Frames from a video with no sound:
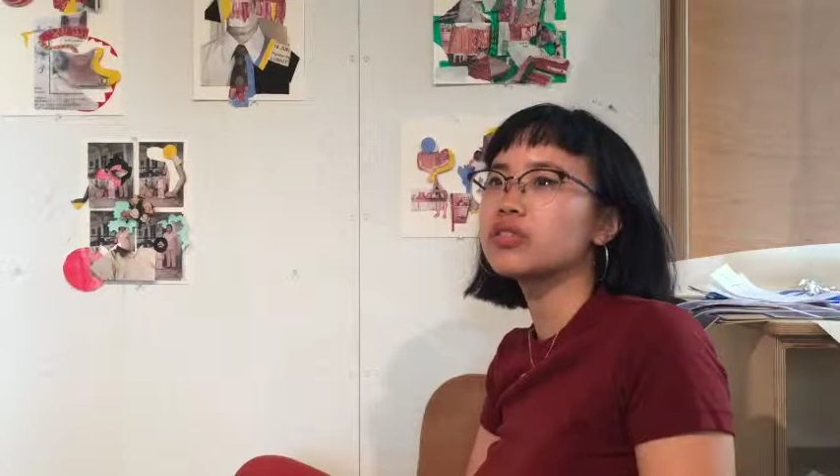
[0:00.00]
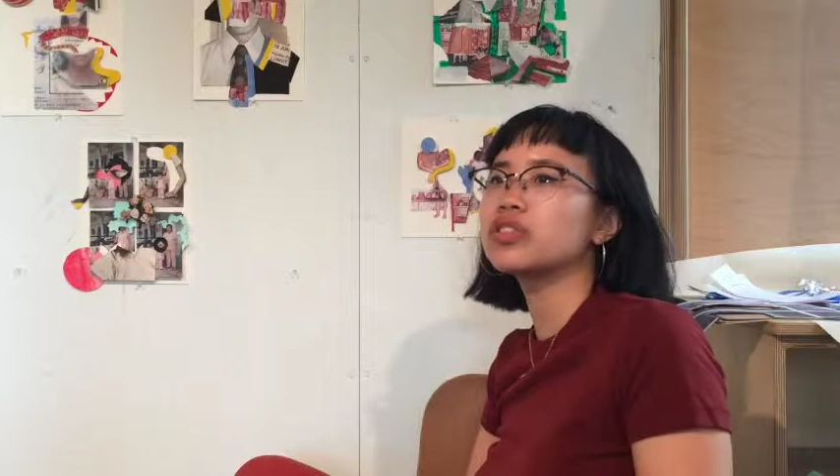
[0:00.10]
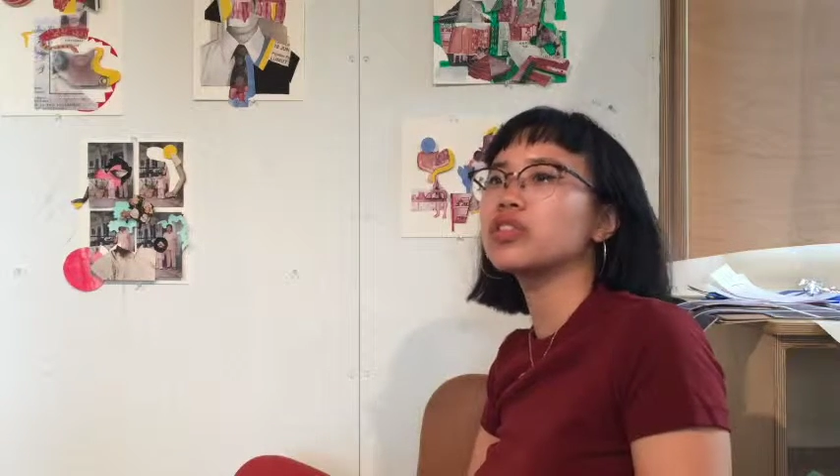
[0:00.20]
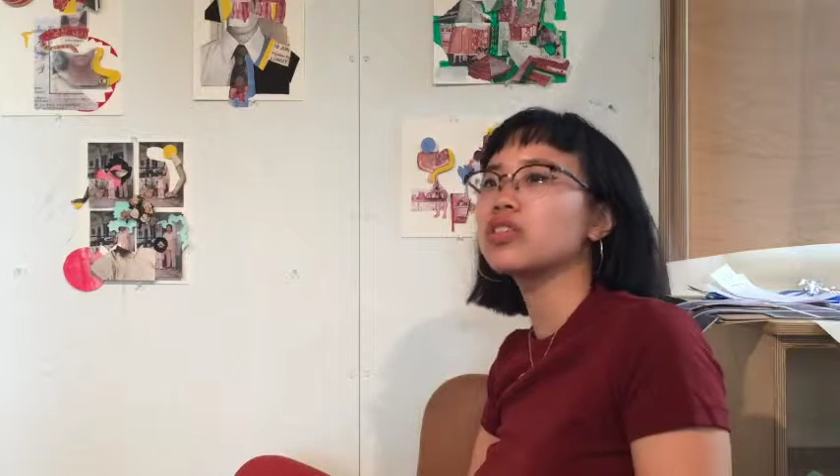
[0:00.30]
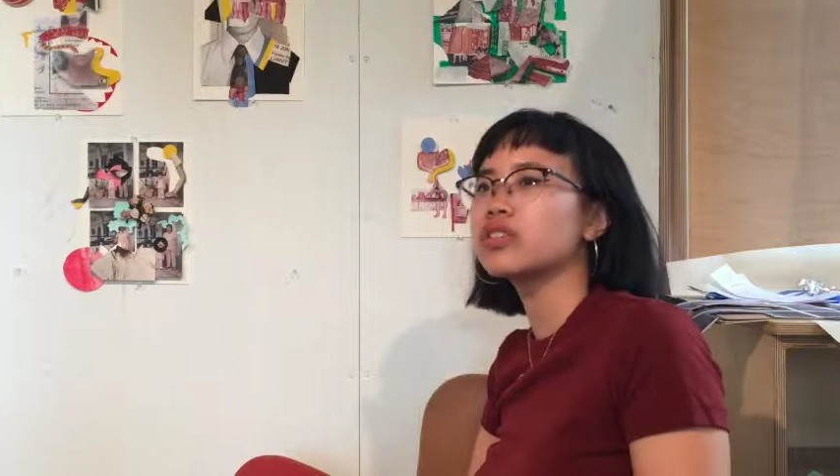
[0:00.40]
oh,
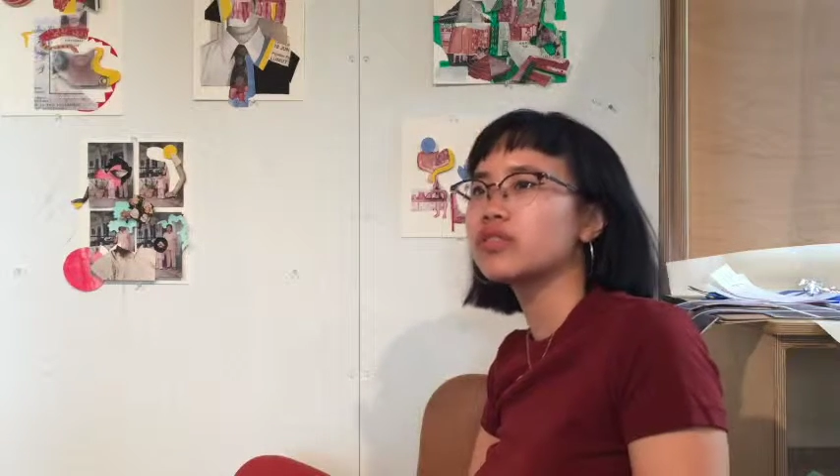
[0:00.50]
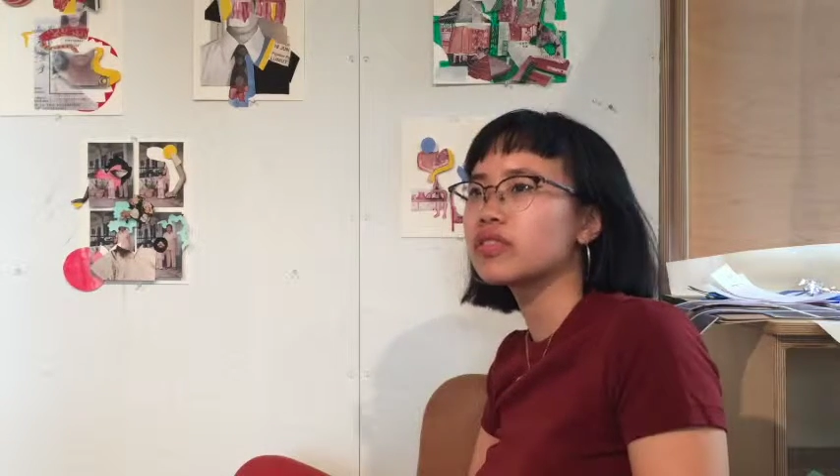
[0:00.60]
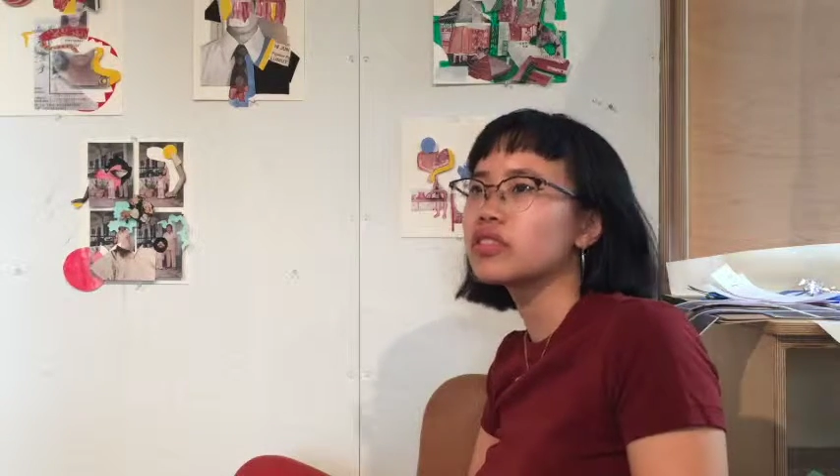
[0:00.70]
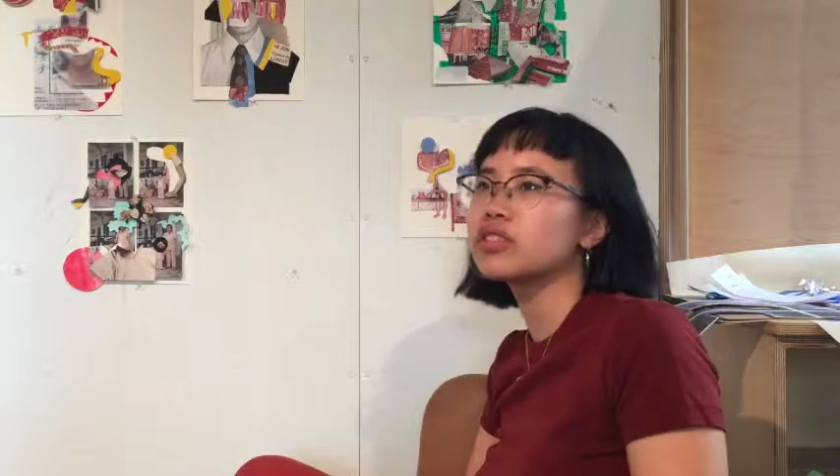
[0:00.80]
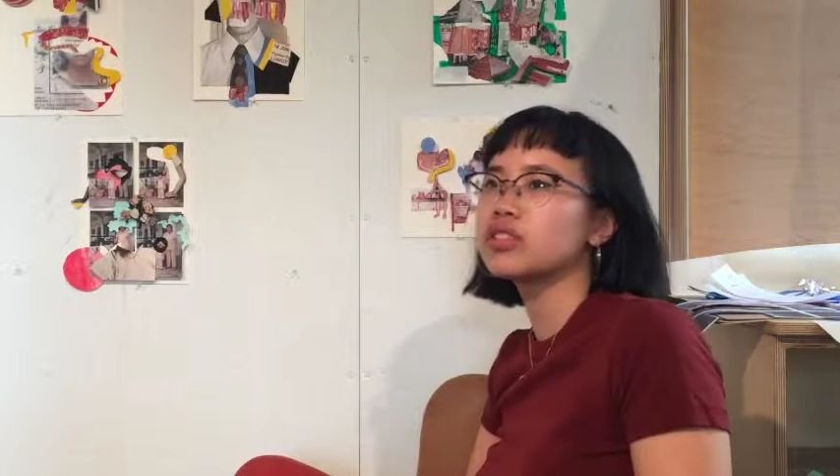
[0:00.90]
she cooked
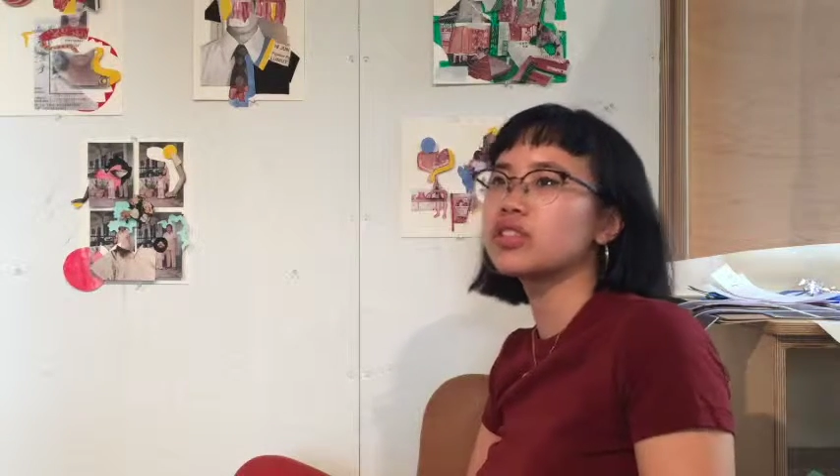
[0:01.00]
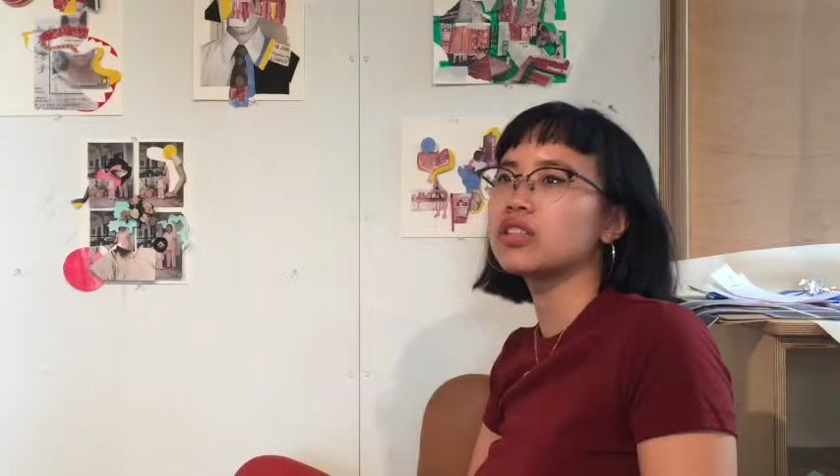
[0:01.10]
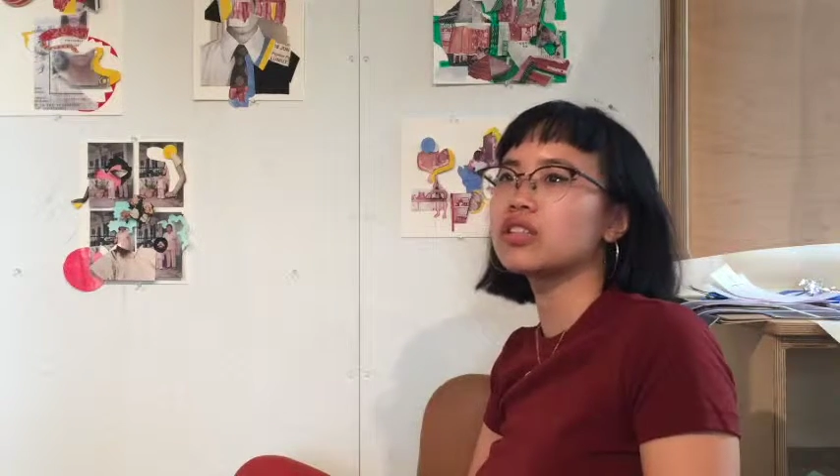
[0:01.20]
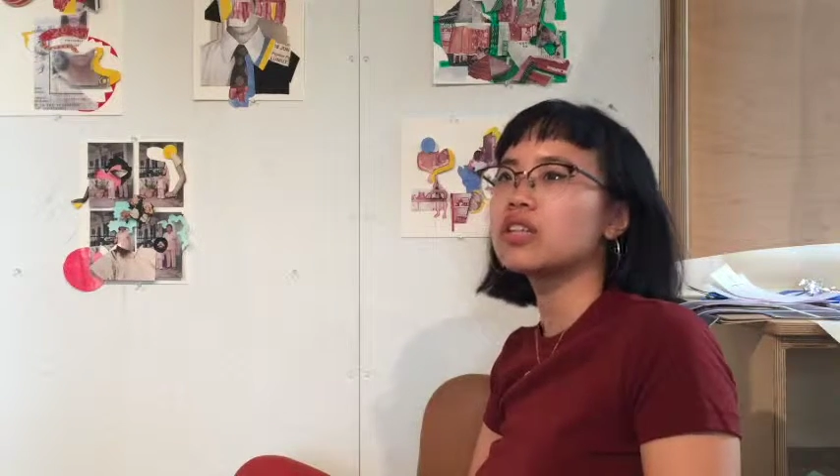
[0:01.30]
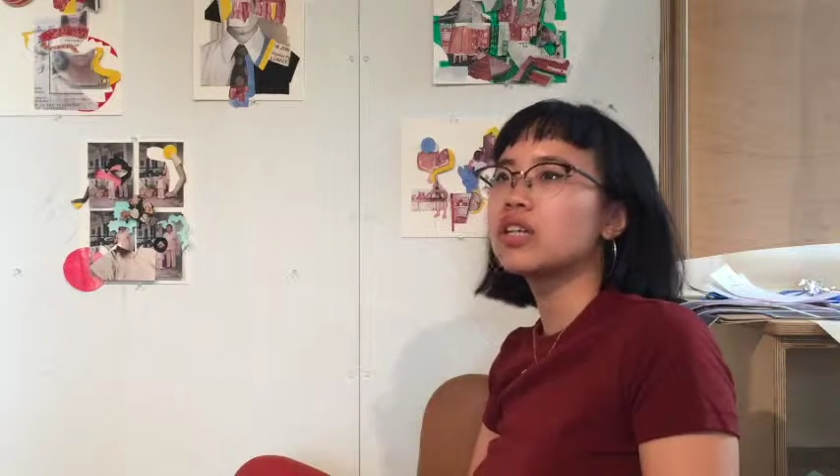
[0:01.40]
for us, she did